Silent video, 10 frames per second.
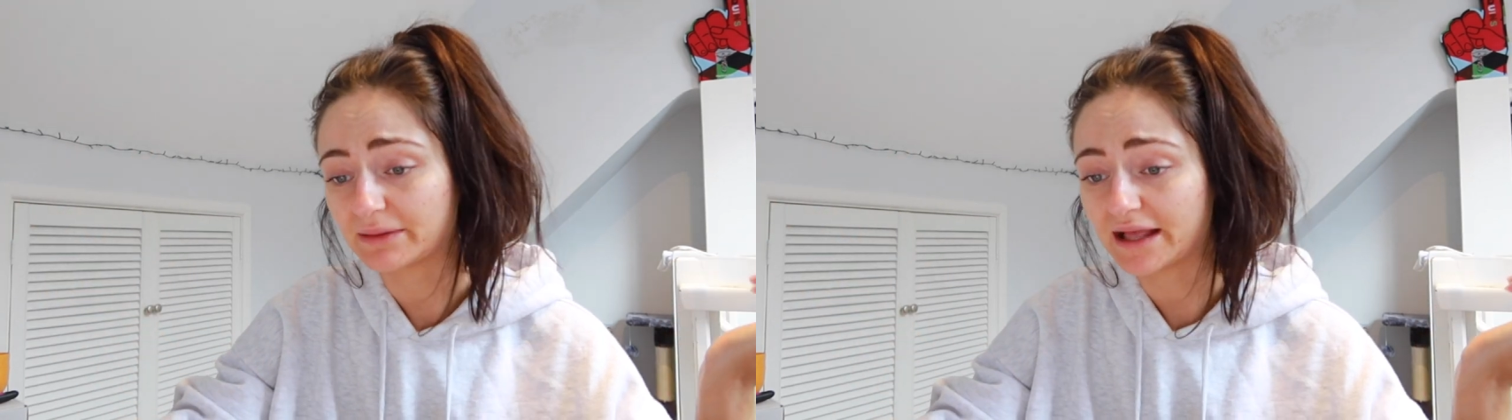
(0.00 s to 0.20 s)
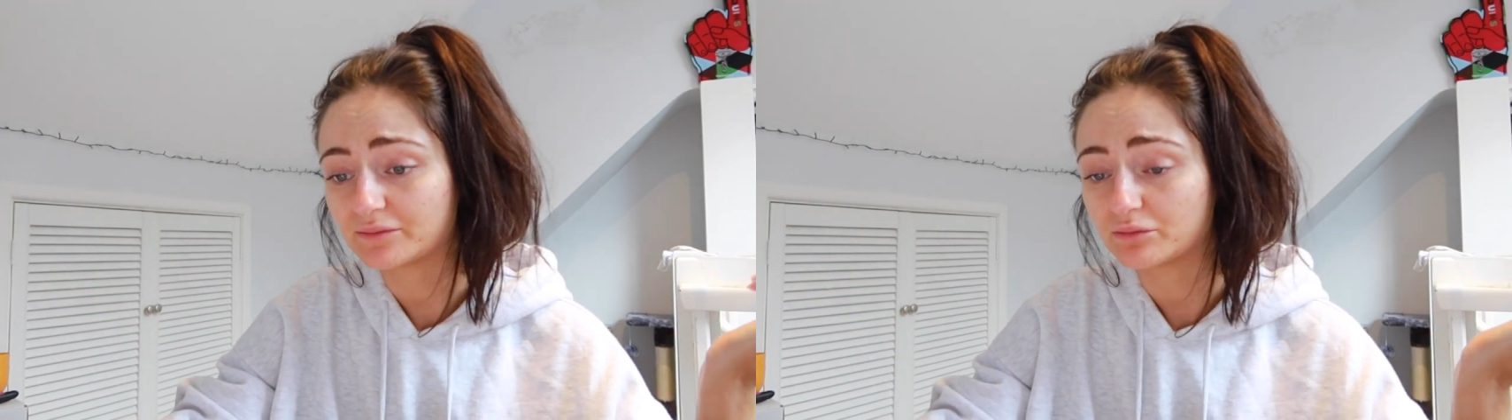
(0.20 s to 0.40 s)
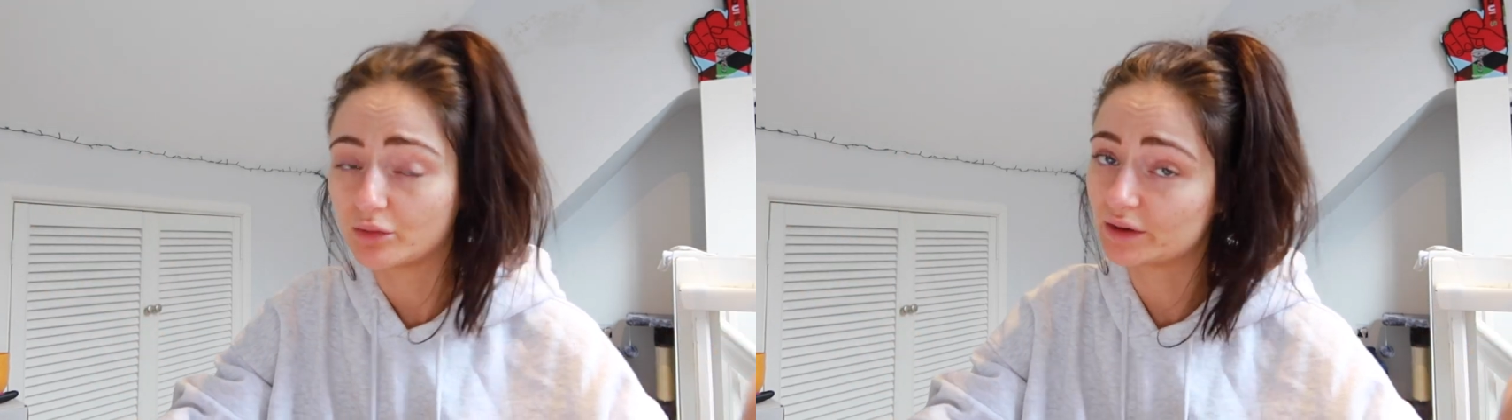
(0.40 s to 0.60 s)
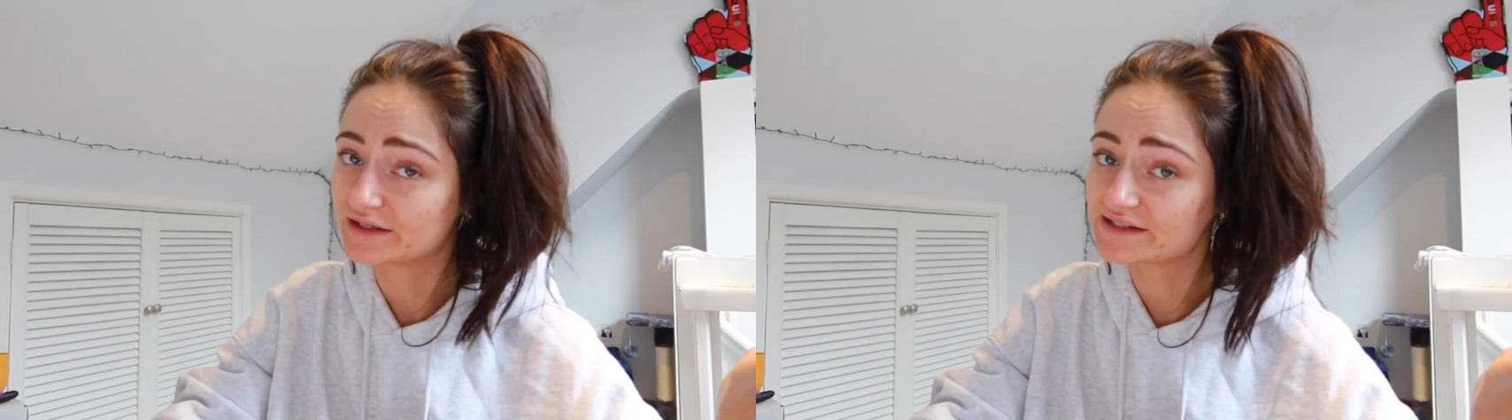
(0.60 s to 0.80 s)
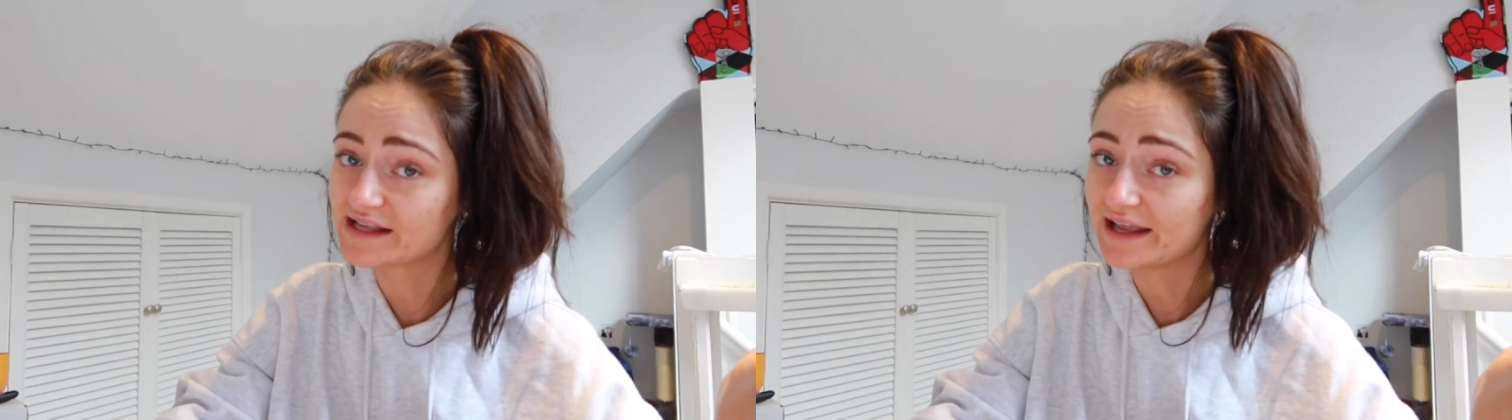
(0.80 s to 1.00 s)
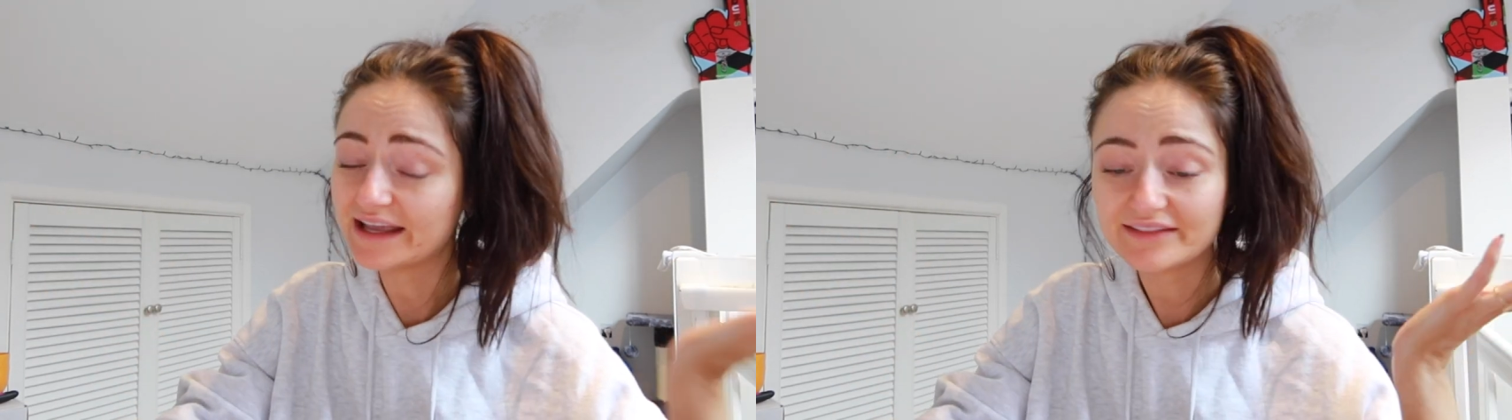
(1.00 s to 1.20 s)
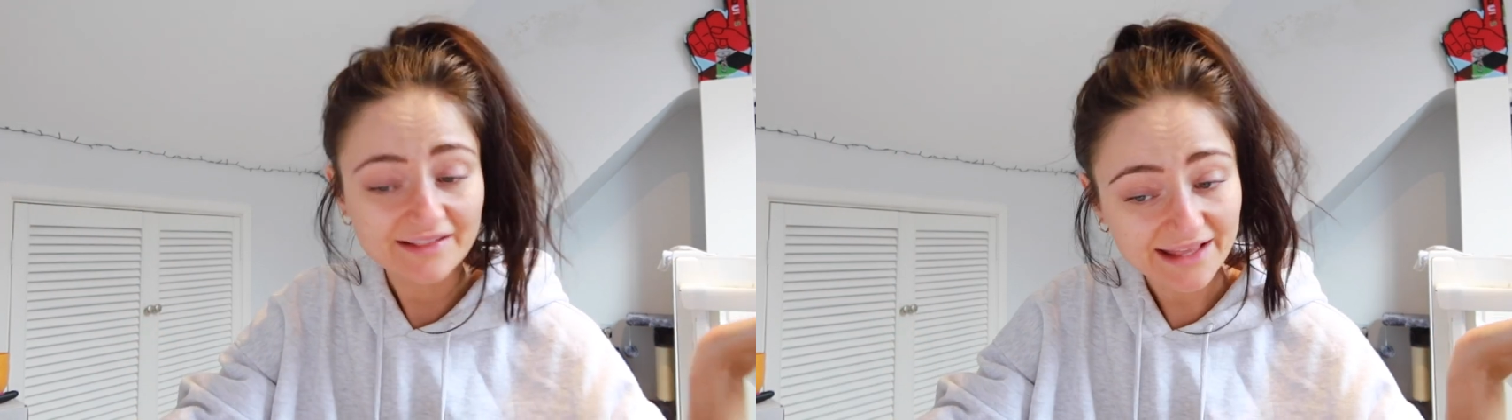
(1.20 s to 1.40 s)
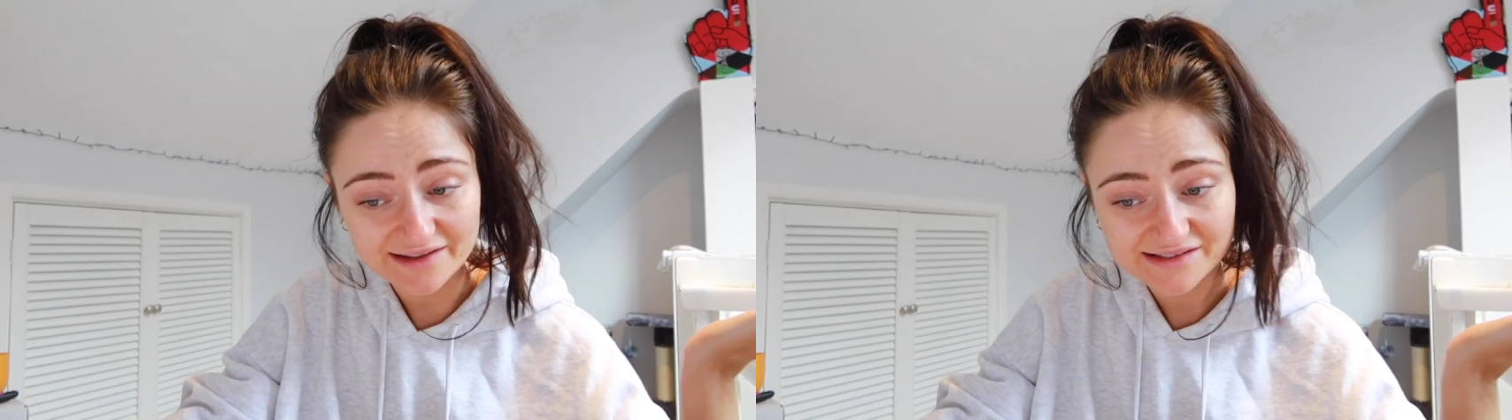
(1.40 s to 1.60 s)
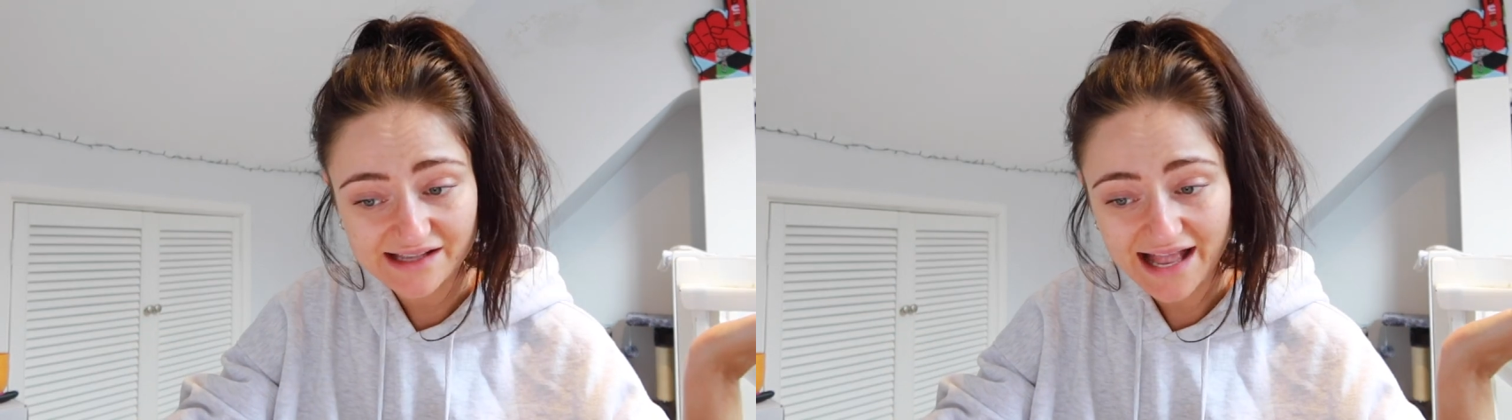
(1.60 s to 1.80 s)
plan what we're gonna say in the links.